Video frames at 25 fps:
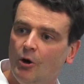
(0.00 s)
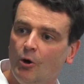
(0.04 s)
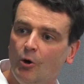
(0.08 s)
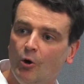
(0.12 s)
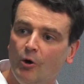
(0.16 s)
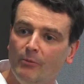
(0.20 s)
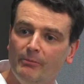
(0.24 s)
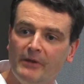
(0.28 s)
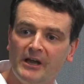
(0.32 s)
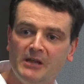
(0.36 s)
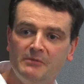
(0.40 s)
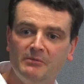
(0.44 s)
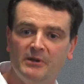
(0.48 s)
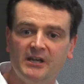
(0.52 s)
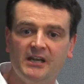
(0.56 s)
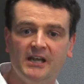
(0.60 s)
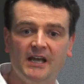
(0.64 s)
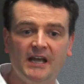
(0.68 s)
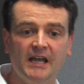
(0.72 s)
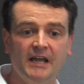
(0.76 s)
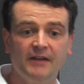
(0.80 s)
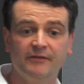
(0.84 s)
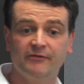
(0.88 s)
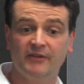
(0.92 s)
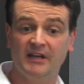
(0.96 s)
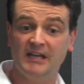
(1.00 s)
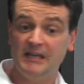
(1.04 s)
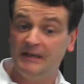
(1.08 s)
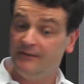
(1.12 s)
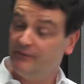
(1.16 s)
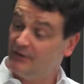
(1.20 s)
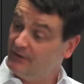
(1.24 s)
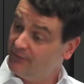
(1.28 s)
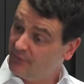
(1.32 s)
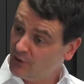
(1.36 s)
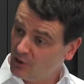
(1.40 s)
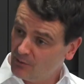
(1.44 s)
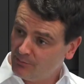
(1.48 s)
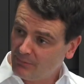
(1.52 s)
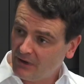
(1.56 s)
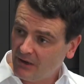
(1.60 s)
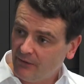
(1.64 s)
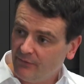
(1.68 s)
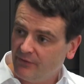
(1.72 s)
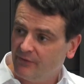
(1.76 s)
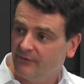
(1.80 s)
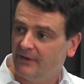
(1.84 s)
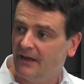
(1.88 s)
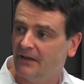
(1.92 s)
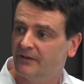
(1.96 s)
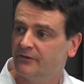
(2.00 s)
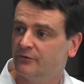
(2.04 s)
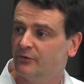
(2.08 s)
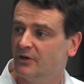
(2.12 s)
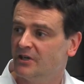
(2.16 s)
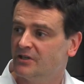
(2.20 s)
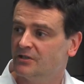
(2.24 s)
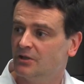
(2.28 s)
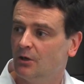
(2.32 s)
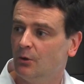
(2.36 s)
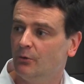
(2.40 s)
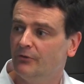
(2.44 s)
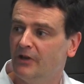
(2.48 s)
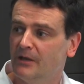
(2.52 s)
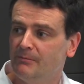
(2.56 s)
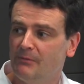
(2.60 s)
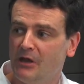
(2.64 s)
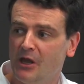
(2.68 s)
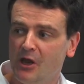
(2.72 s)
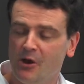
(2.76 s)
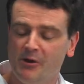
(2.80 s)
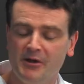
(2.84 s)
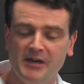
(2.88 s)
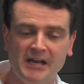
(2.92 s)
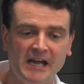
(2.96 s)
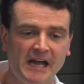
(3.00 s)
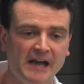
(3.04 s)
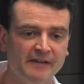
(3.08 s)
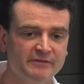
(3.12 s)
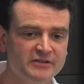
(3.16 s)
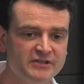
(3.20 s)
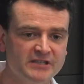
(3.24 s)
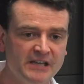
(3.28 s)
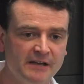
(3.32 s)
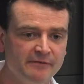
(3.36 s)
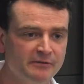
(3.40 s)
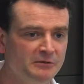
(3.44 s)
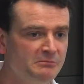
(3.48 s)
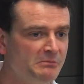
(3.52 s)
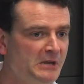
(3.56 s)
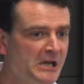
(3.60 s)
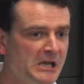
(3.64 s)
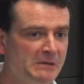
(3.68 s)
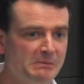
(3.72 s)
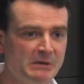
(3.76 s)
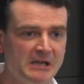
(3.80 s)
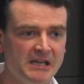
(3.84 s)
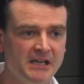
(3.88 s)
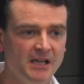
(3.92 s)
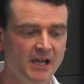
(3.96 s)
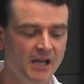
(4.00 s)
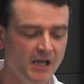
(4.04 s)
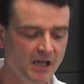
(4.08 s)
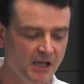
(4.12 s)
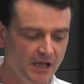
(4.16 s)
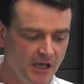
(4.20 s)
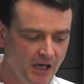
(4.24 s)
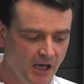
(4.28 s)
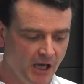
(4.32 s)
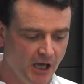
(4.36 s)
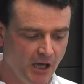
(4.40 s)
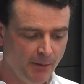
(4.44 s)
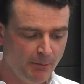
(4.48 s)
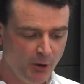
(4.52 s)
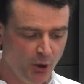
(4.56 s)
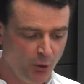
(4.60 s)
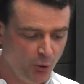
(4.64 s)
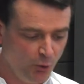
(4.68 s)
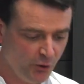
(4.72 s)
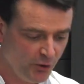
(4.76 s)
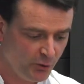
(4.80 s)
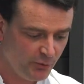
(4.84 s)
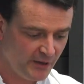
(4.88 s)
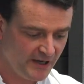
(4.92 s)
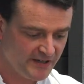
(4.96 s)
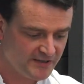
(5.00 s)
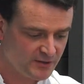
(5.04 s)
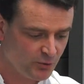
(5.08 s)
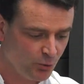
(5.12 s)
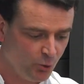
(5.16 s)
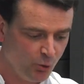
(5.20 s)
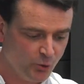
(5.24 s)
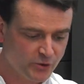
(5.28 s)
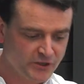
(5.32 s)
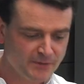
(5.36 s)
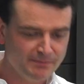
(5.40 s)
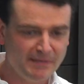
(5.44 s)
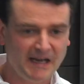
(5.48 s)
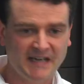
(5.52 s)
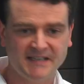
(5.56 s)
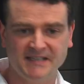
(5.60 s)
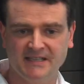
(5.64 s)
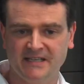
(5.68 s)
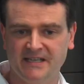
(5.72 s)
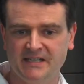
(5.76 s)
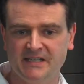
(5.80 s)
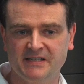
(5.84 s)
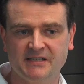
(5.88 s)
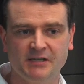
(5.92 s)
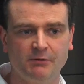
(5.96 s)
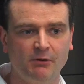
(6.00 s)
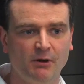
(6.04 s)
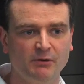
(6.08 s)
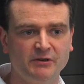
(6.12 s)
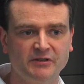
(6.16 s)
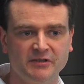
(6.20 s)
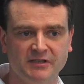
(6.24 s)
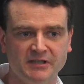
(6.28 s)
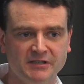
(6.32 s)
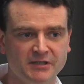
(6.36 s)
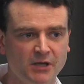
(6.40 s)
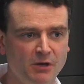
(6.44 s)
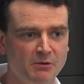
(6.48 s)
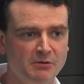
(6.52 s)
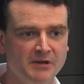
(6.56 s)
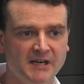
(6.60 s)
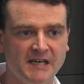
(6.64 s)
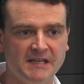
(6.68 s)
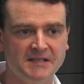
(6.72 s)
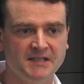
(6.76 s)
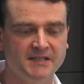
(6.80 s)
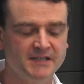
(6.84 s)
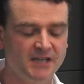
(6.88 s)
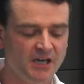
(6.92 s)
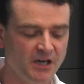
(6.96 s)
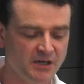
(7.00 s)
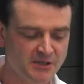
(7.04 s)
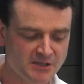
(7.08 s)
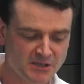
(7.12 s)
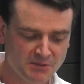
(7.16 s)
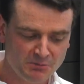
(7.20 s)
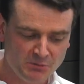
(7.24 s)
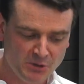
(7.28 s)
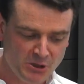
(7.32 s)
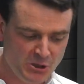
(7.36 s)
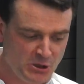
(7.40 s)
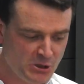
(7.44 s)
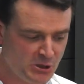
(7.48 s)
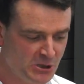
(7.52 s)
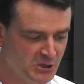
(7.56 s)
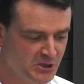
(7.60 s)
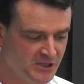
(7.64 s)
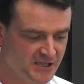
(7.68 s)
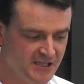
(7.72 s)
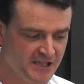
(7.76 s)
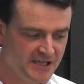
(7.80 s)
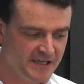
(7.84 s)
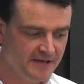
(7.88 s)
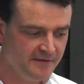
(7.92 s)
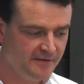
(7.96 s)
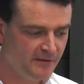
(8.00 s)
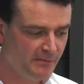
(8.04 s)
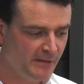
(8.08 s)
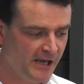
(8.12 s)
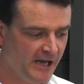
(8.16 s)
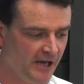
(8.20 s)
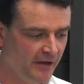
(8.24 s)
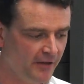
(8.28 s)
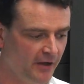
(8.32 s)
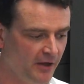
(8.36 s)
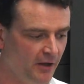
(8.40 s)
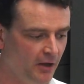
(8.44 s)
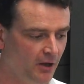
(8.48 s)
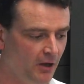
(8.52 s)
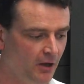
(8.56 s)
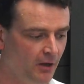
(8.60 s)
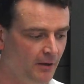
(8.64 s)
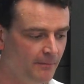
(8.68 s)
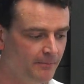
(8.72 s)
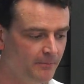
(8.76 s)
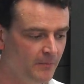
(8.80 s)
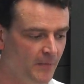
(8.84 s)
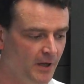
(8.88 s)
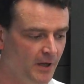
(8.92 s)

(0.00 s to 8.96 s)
Or maybe even if they're above the VAT threshold, they may only have 7 maybe, and all the rest are automatically zeros, so they don't need to touch them, you can just leave them how they are.